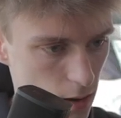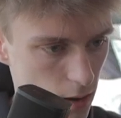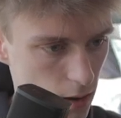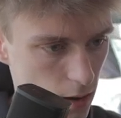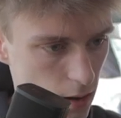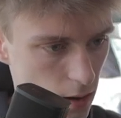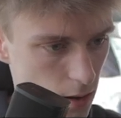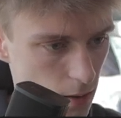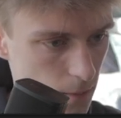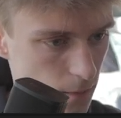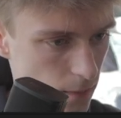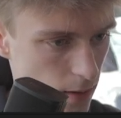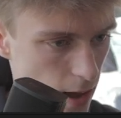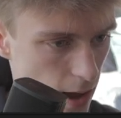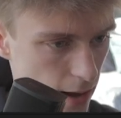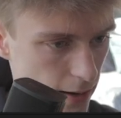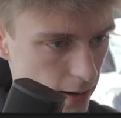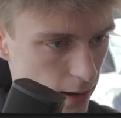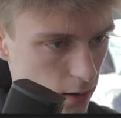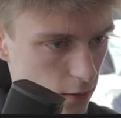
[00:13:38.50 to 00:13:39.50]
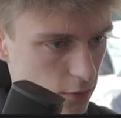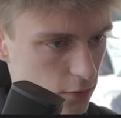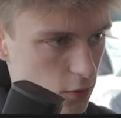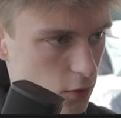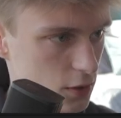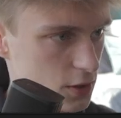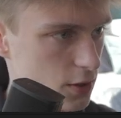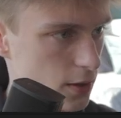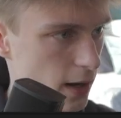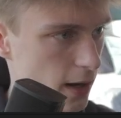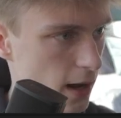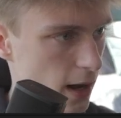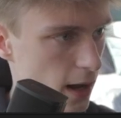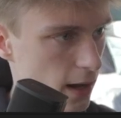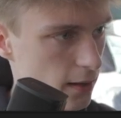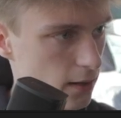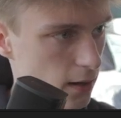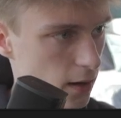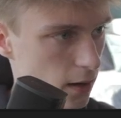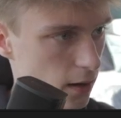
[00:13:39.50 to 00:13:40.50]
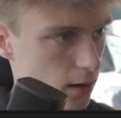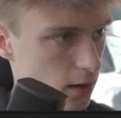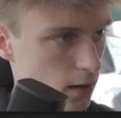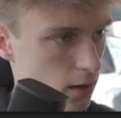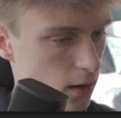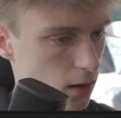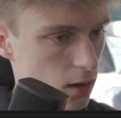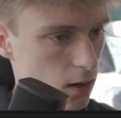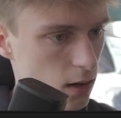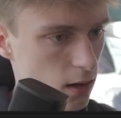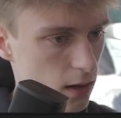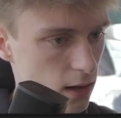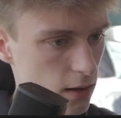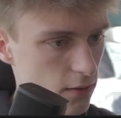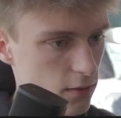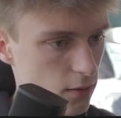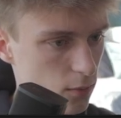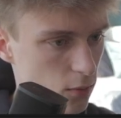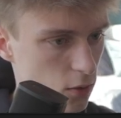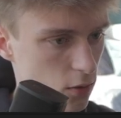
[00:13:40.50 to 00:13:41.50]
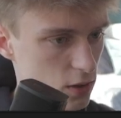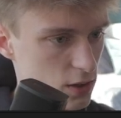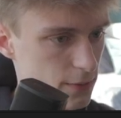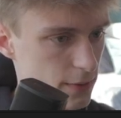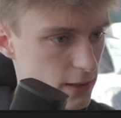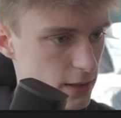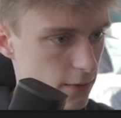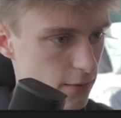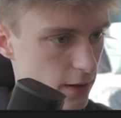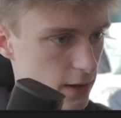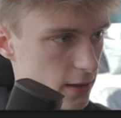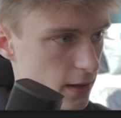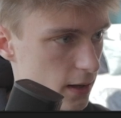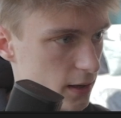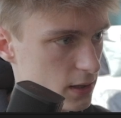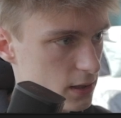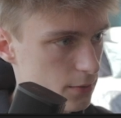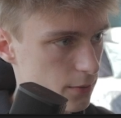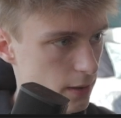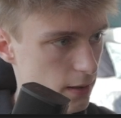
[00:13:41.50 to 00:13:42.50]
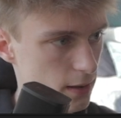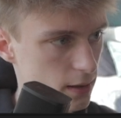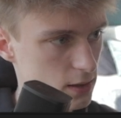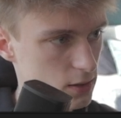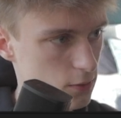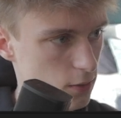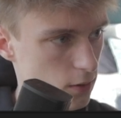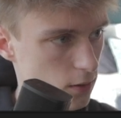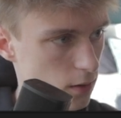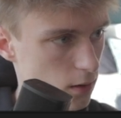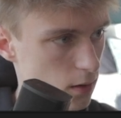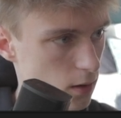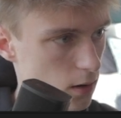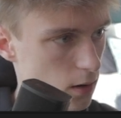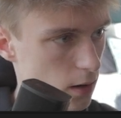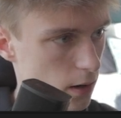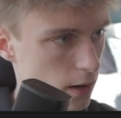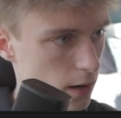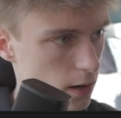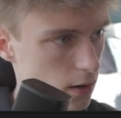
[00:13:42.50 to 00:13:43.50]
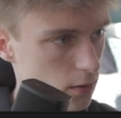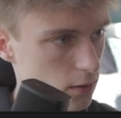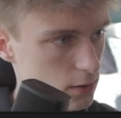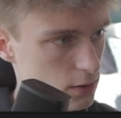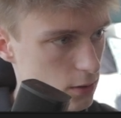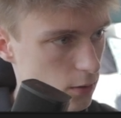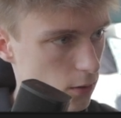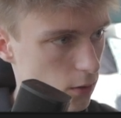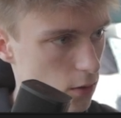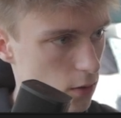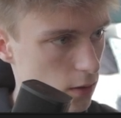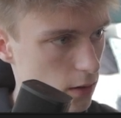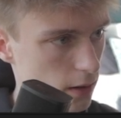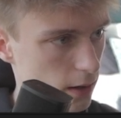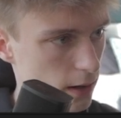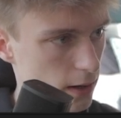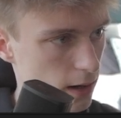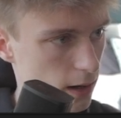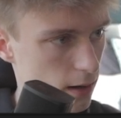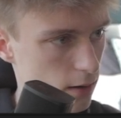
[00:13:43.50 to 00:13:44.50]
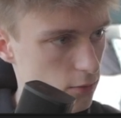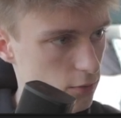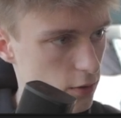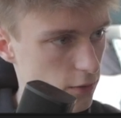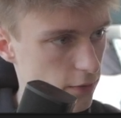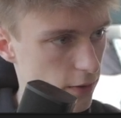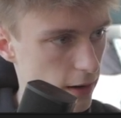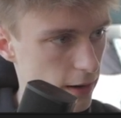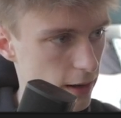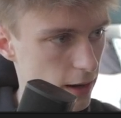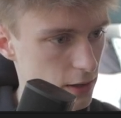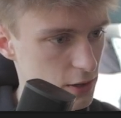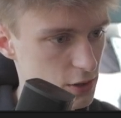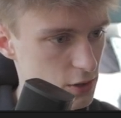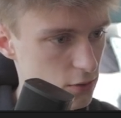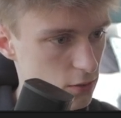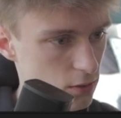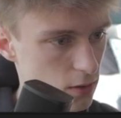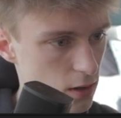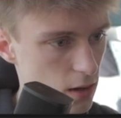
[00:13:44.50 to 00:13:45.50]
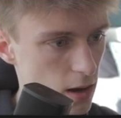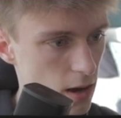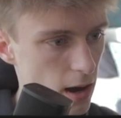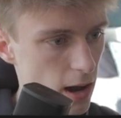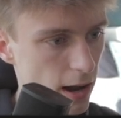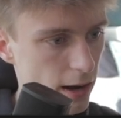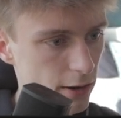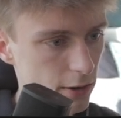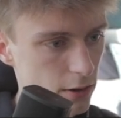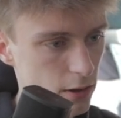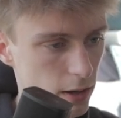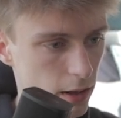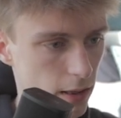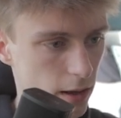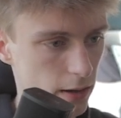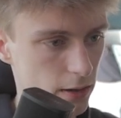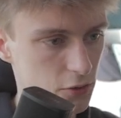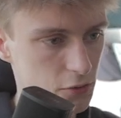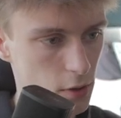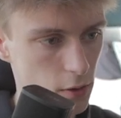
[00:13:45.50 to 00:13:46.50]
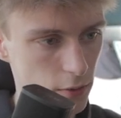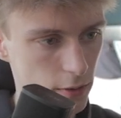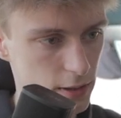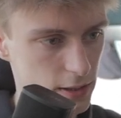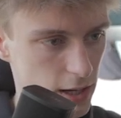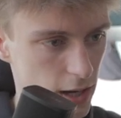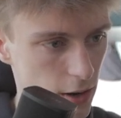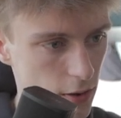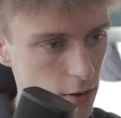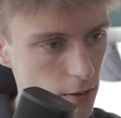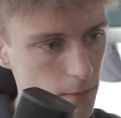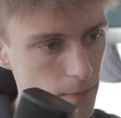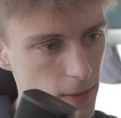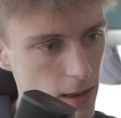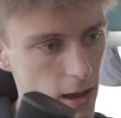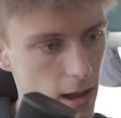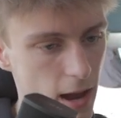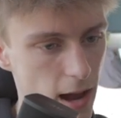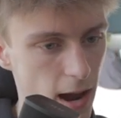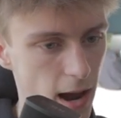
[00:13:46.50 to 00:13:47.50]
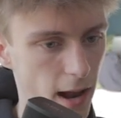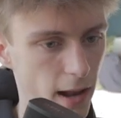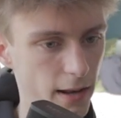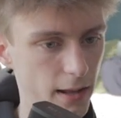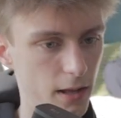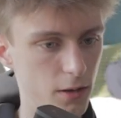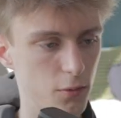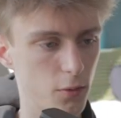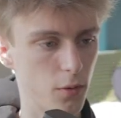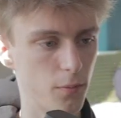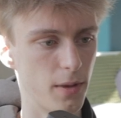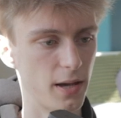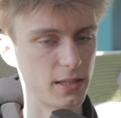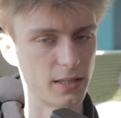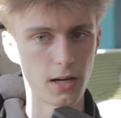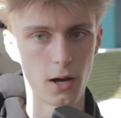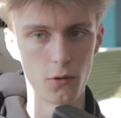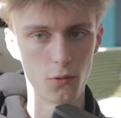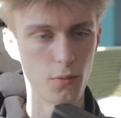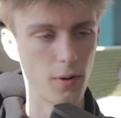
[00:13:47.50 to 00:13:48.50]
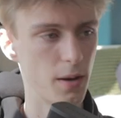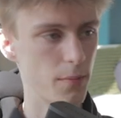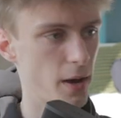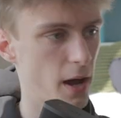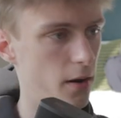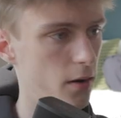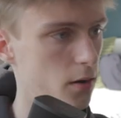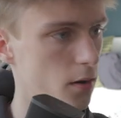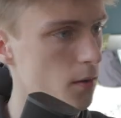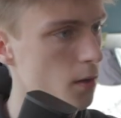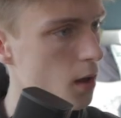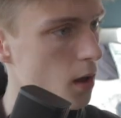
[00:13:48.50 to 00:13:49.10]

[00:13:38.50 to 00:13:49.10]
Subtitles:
And then of course you can add like even more specific things with this one here. So long click and then refine edge tool. And then you can like draw on his hair, and it will mask out way better.